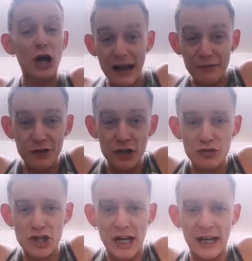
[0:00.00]
You don't have
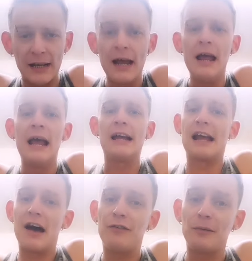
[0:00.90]
to use chicken.
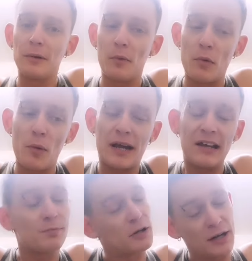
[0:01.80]
In our family when we
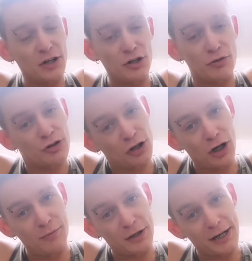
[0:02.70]
were kids, my
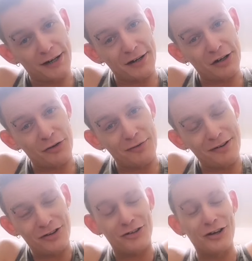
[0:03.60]
great granddad,
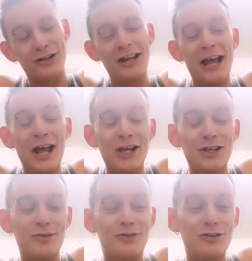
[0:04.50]
God rest his soul,
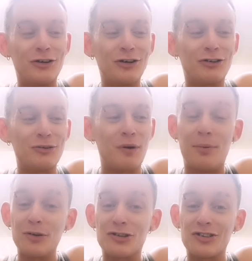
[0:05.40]
used to go
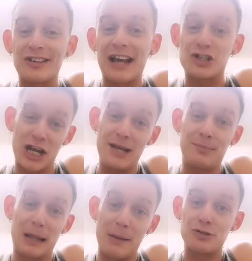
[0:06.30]
to a butcher's and get a
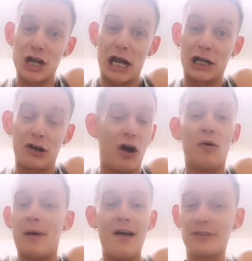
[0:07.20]
cheap lamb
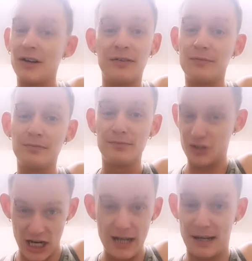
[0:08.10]
shank or whatever
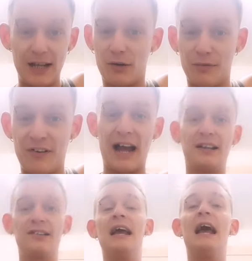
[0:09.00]
cheap meat you can
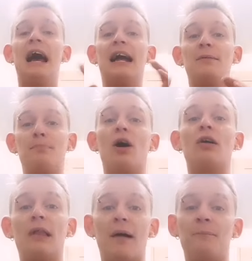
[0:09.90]
find, and
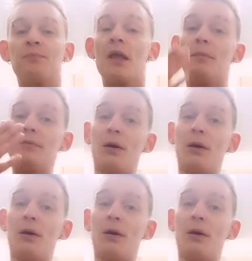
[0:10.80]
he'd boil that.